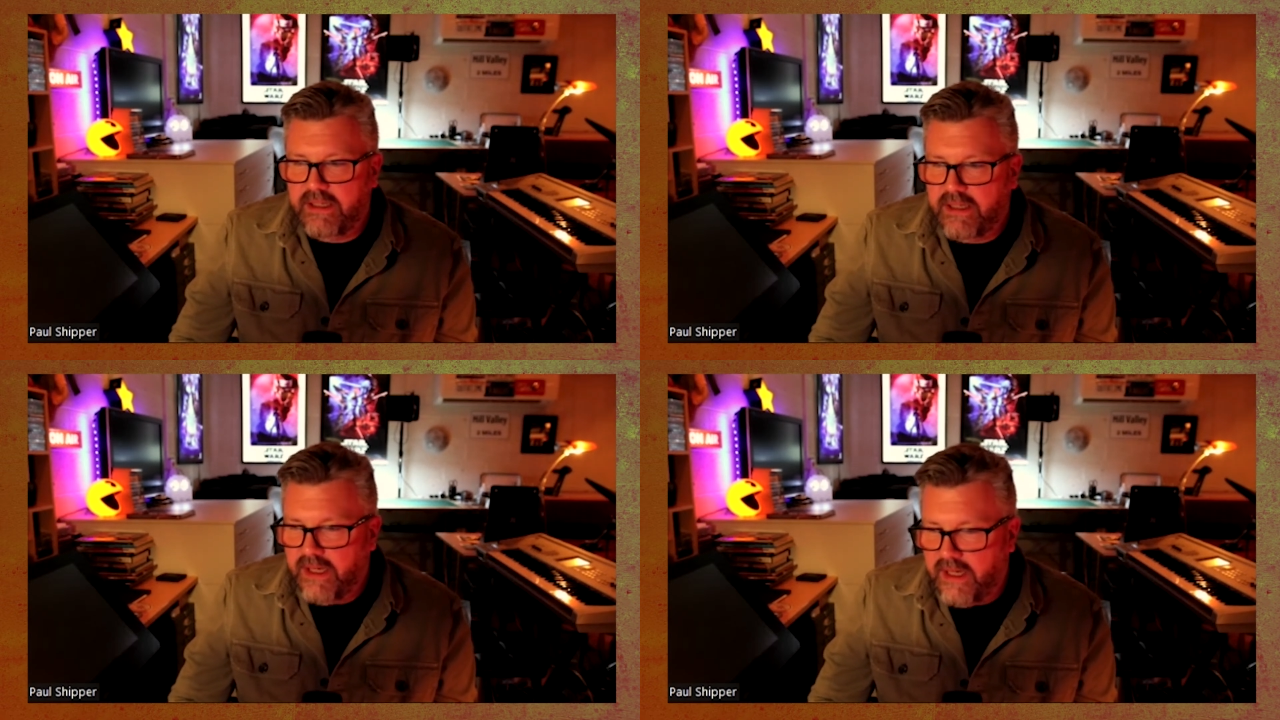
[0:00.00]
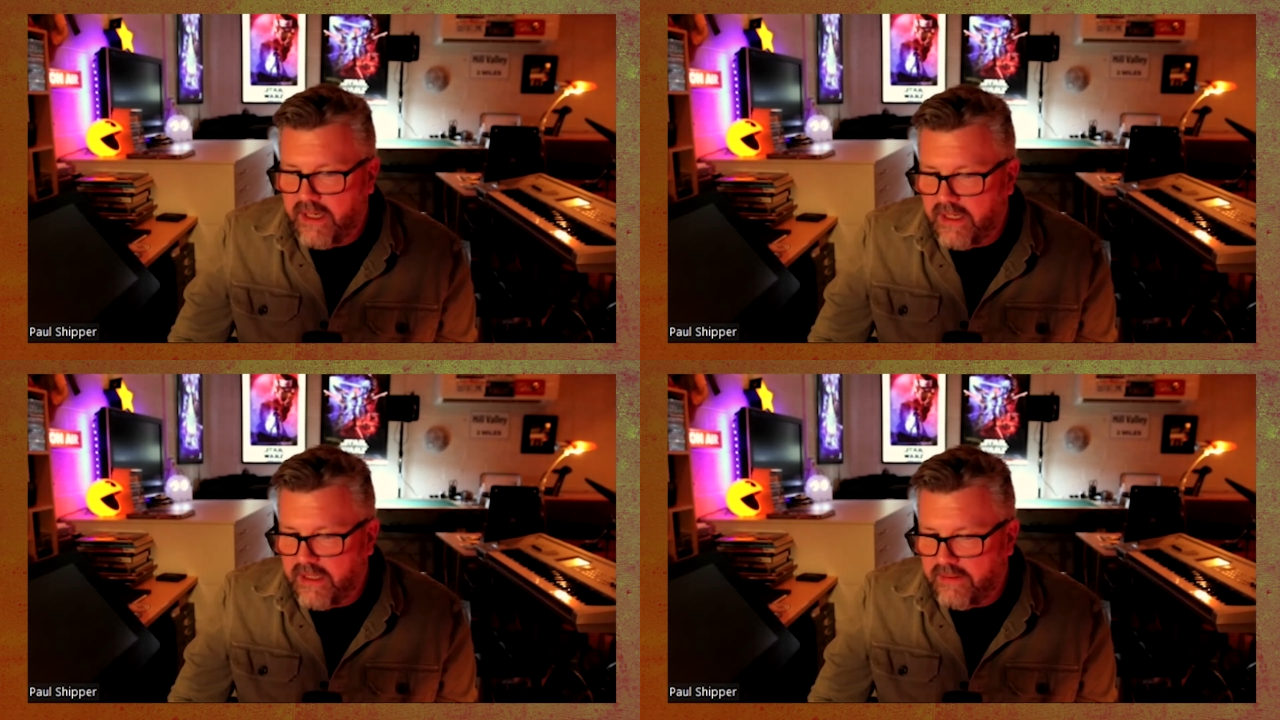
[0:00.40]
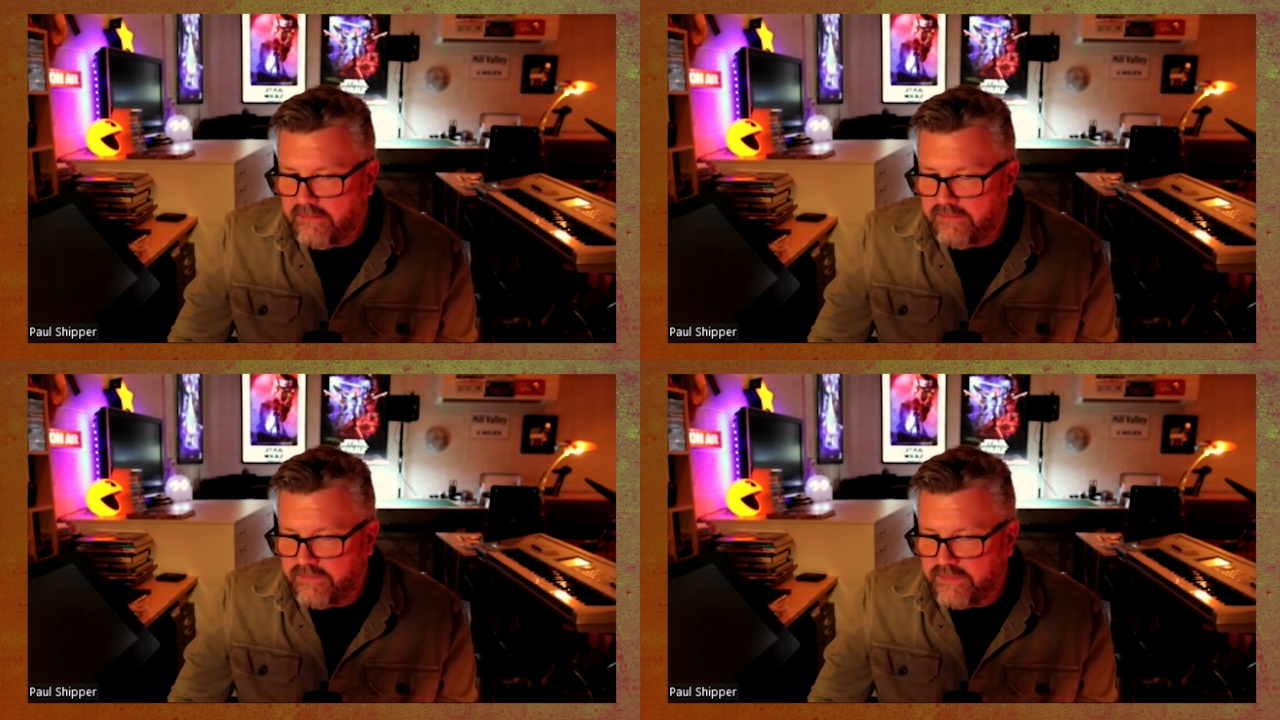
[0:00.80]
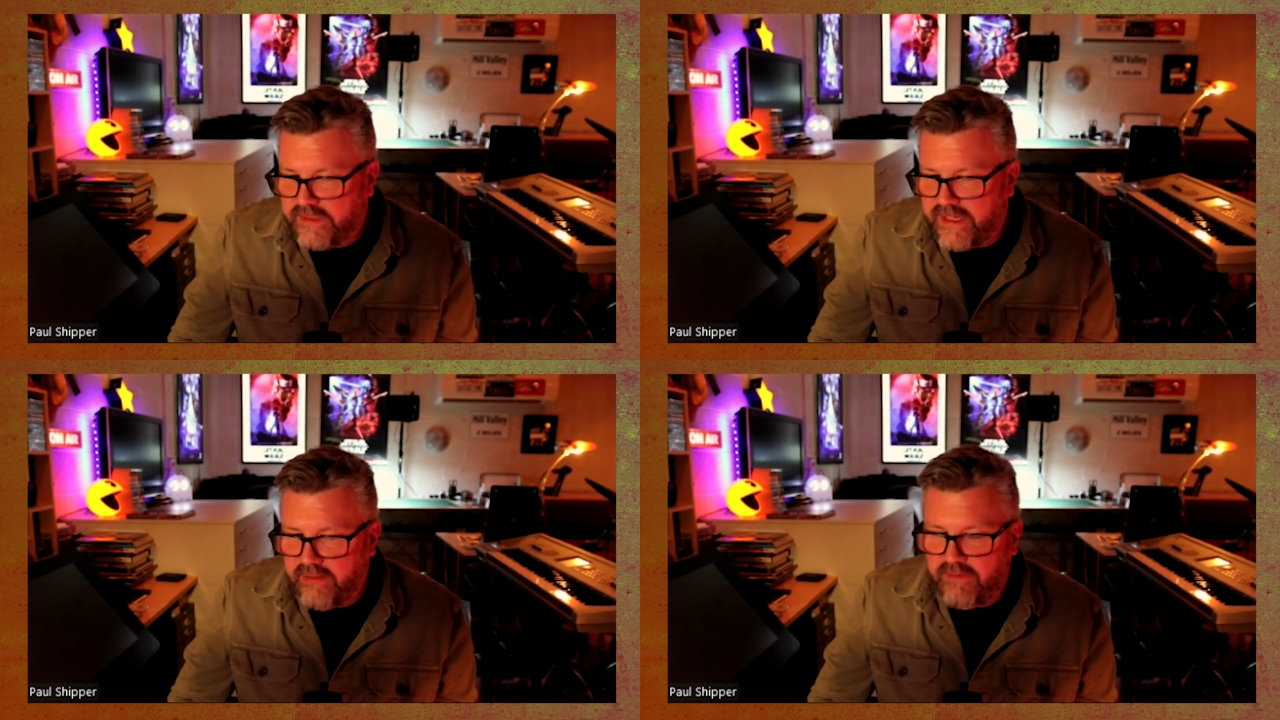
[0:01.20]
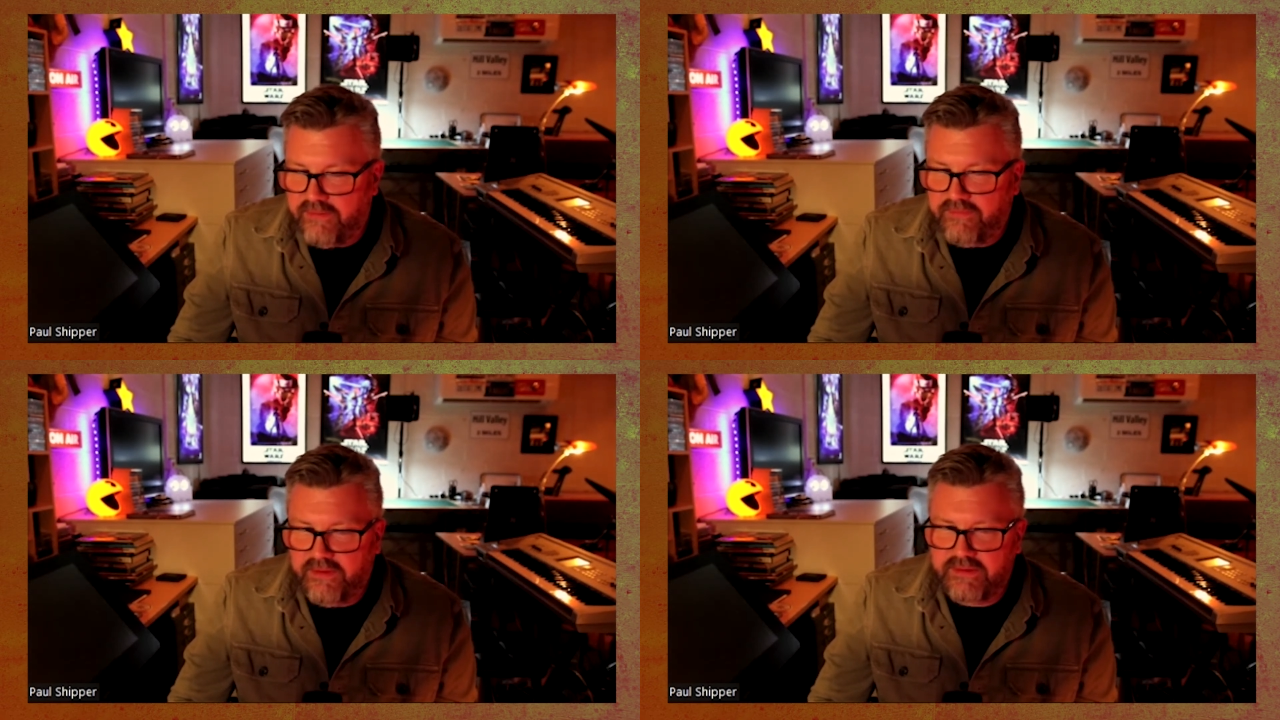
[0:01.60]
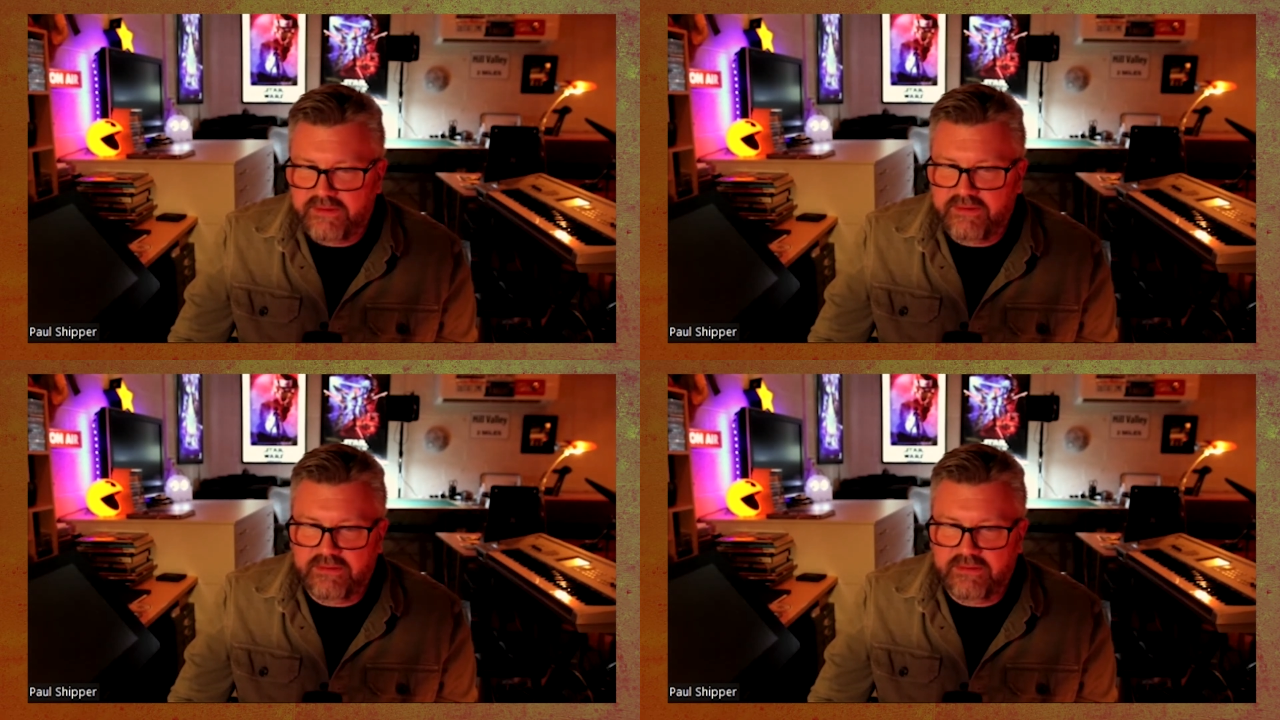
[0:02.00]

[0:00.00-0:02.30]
to get the reference.